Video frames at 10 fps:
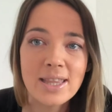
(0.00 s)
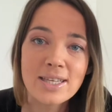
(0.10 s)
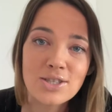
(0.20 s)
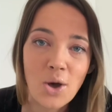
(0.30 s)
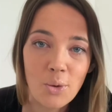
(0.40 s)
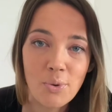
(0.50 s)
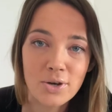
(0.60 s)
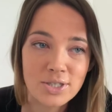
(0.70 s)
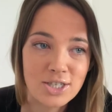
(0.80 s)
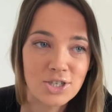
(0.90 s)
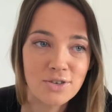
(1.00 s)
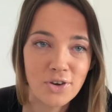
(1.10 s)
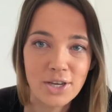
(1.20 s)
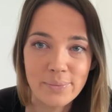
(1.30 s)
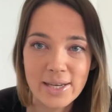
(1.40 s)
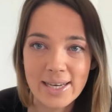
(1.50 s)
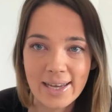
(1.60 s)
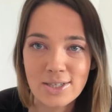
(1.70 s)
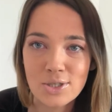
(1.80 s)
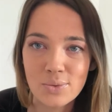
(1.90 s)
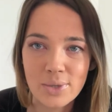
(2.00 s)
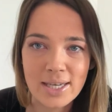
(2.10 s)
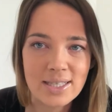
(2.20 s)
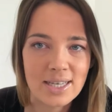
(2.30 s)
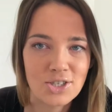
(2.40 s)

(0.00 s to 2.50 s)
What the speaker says: This whole process should have only been like 2 weeks.